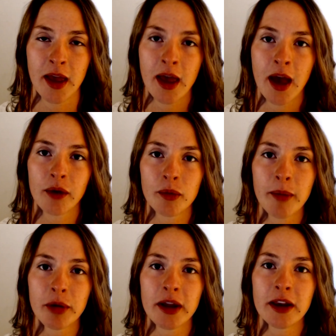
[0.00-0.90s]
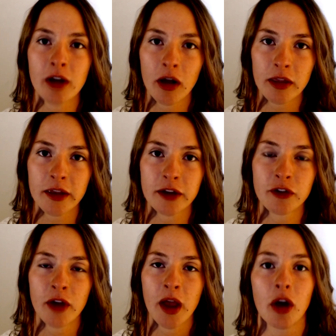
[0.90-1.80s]
I remember in college,
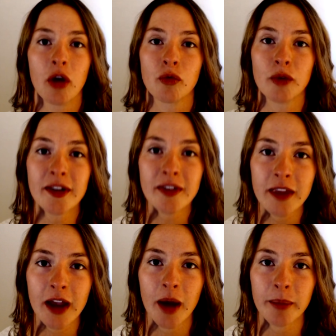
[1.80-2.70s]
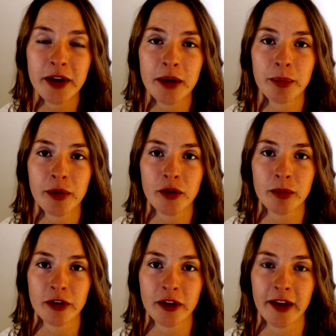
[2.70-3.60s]
recently updated
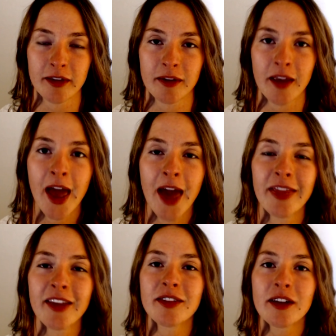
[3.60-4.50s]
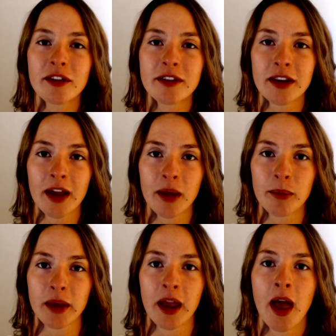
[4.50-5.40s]
prescription glasses, and they still didn't help
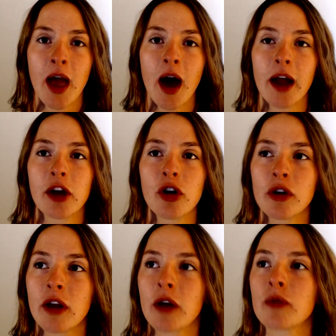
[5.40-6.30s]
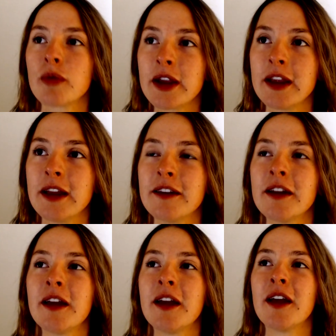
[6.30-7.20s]
me. I could not read
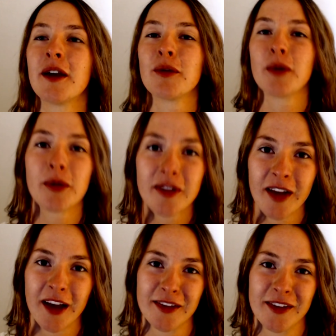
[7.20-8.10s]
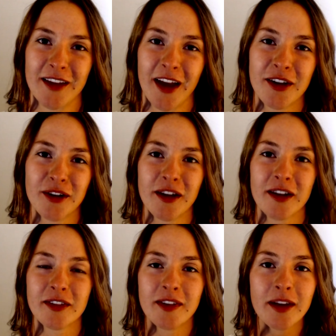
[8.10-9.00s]
road signs. I could not
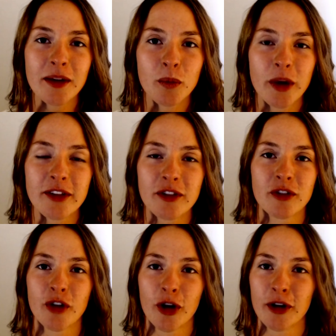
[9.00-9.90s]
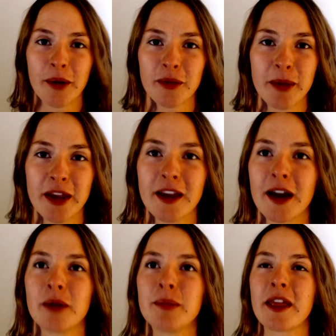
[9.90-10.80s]
see which turn I was making.
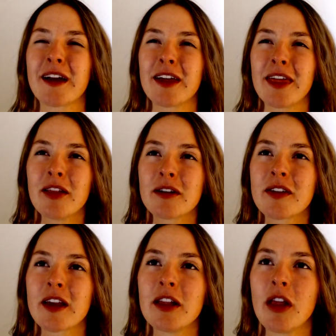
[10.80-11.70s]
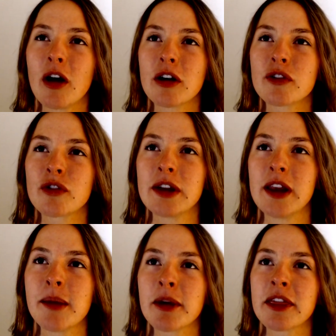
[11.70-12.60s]
I'd be like, oh, that looks like a long street
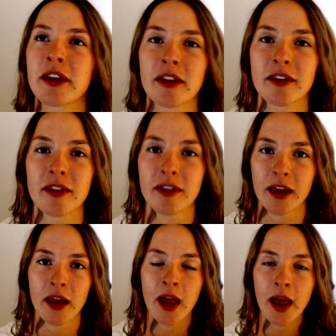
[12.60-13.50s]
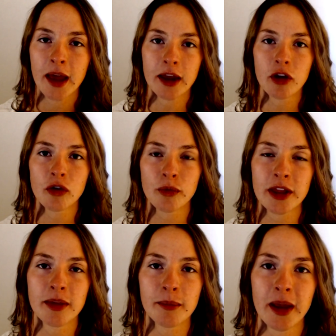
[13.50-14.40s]
name. I think this is it. And I couldn't read
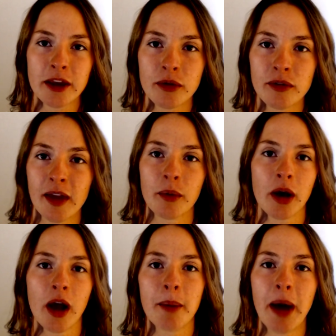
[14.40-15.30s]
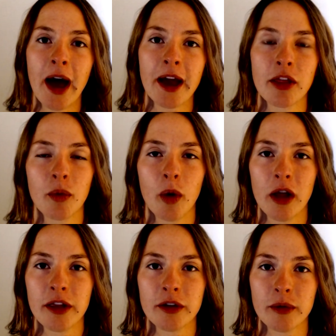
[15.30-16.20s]
the menus that were up high on the
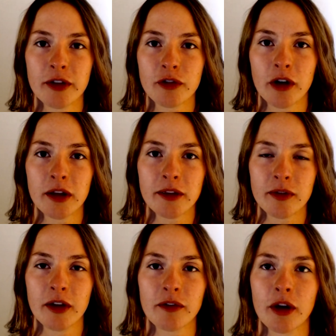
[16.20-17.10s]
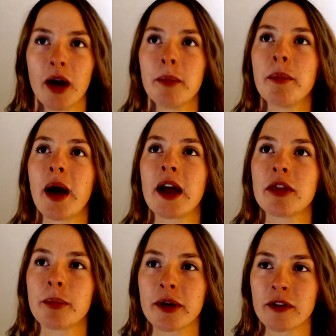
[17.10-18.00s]
wall in restaurants if they're up behind the
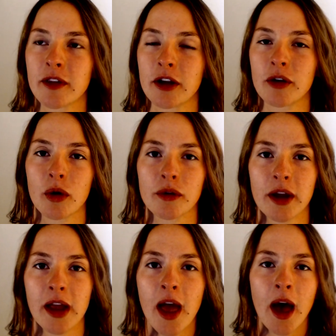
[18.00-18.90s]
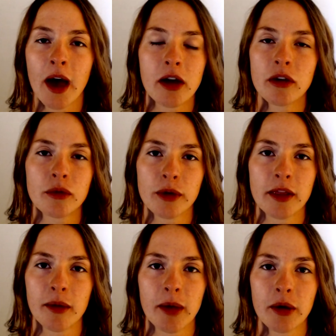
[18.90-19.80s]
person that you're ordering. I couldn't read
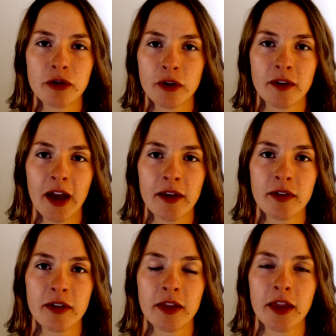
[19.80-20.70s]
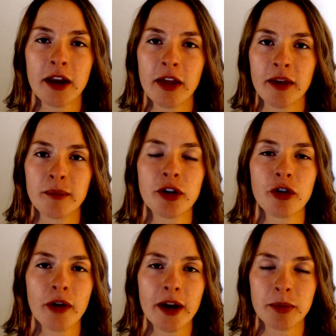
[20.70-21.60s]
them. I would just guess and then get them to
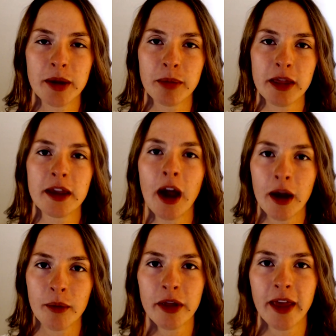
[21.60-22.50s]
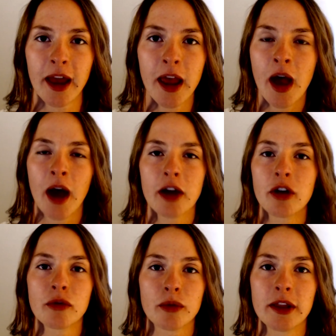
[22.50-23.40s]
correct me and be like, yeah, I want that. I
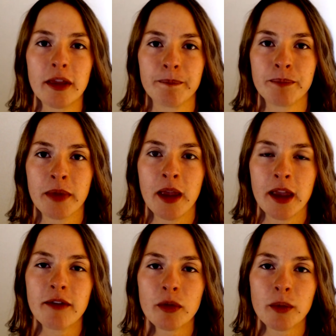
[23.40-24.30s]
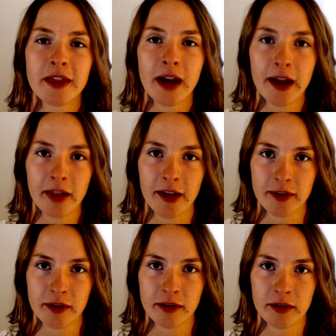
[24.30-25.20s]
couldn't read them, even with the
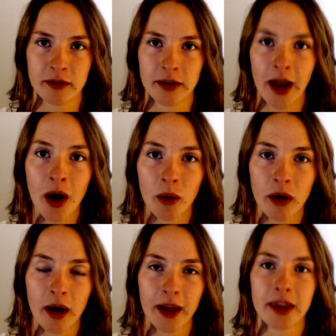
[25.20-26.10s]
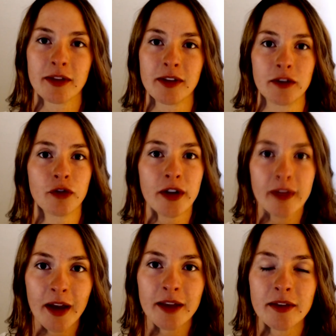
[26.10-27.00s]
eyeglasses. Now I can see street
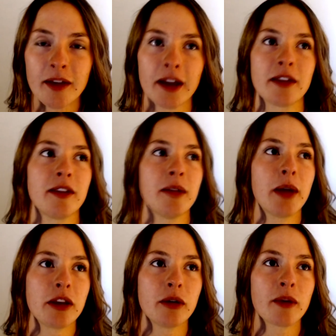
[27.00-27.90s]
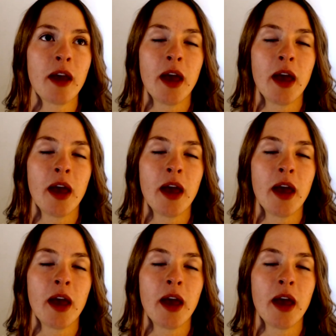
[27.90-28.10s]
signs. I can see menus.